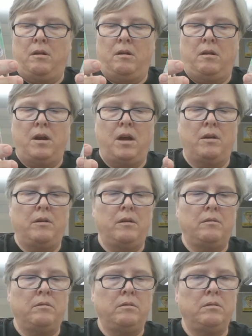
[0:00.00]

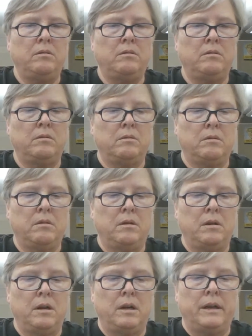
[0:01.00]
Oh,
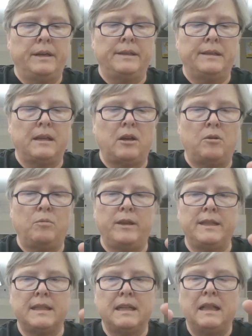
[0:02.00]
so
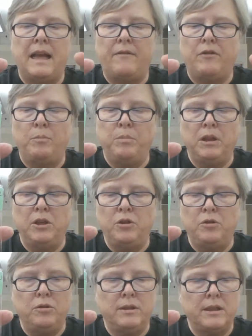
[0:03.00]
we still have a
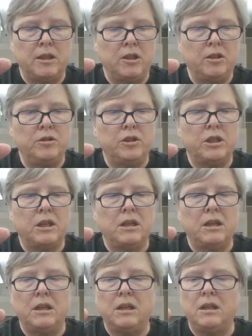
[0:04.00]
blue
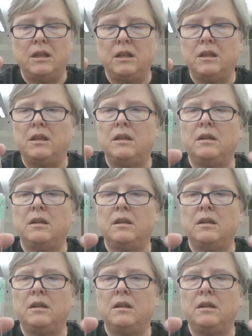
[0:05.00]
solution